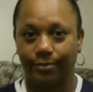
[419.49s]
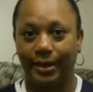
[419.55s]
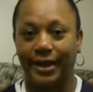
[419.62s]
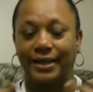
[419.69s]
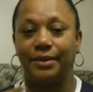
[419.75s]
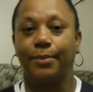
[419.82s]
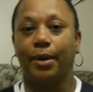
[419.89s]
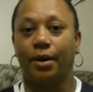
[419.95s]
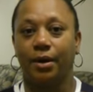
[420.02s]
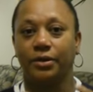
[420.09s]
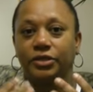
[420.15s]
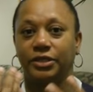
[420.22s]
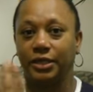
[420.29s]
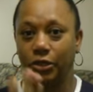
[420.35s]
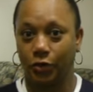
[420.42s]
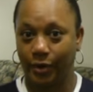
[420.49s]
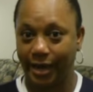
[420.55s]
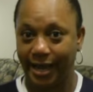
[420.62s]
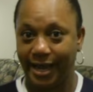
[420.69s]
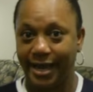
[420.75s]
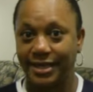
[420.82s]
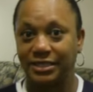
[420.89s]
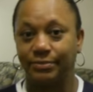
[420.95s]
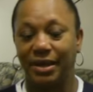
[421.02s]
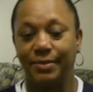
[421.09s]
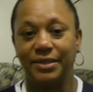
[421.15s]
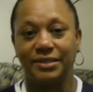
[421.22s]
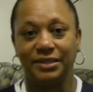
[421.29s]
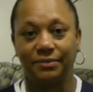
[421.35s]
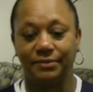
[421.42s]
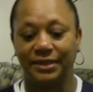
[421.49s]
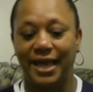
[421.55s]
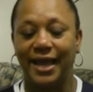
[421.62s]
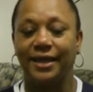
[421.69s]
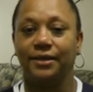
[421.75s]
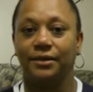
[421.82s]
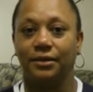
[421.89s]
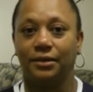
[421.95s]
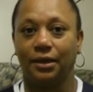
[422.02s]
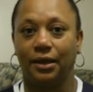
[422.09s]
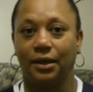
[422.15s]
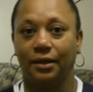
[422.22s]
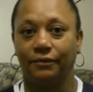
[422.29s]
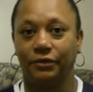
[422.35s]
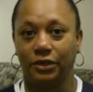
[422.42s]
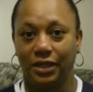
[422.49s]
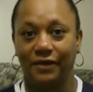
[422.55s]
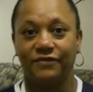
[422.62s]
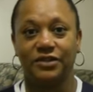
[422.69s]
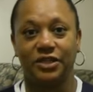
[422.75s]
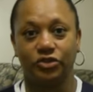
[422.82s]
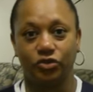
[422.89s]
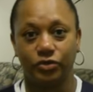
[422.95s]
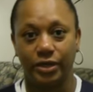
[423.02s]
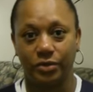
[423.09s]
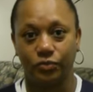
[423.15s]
body parts, your hands, maybe some light gloves that you